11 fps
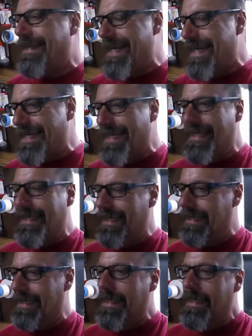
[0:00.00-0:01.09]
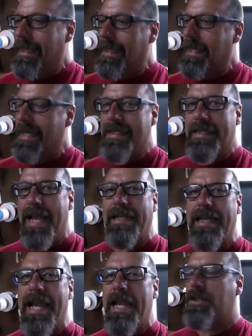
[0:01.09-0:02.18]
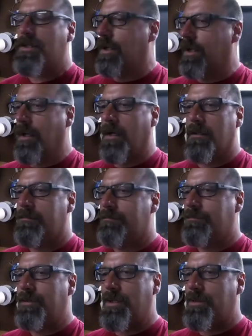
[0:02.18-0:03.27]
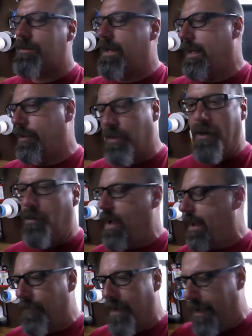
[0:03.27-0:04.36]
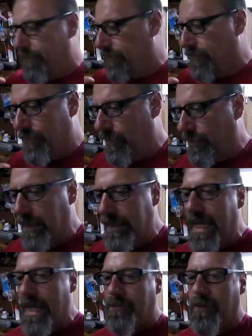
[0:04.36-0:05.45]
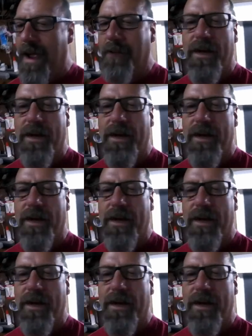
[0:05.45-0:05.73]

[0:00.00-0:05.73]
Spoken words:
gets it done. His techniques are just incredible. I'm thrilled to death with